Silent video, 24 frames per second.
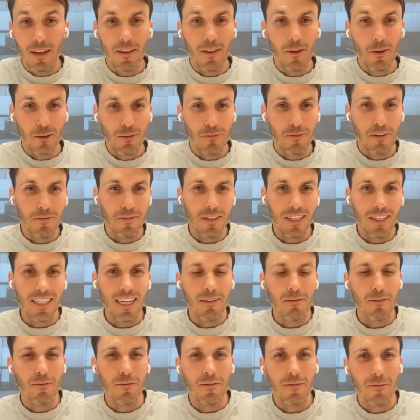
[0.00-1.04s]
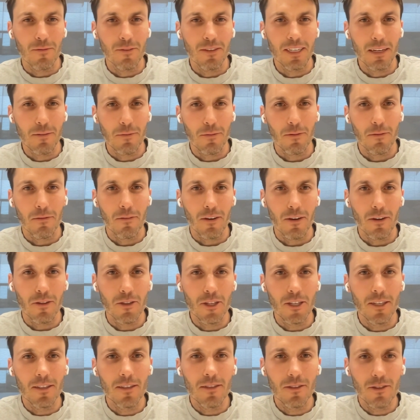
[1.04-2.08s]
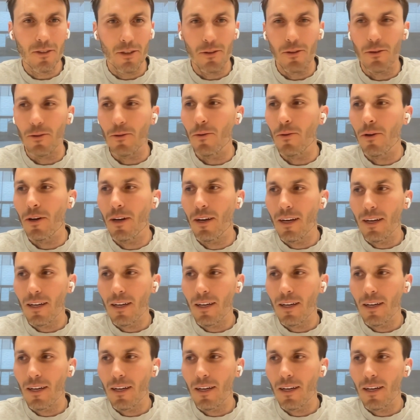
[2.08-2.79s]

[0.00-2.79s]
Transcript: then those 57 different versions to